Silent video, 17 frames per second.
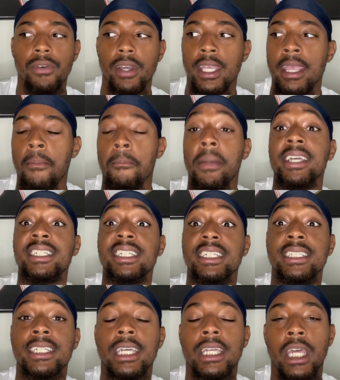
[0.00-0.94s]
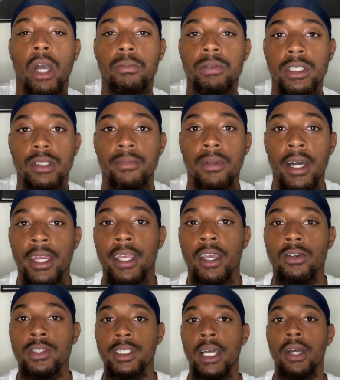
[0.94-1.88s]
and your message can help somebody
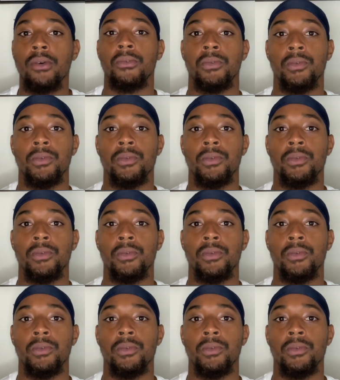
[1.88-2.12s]
yourself.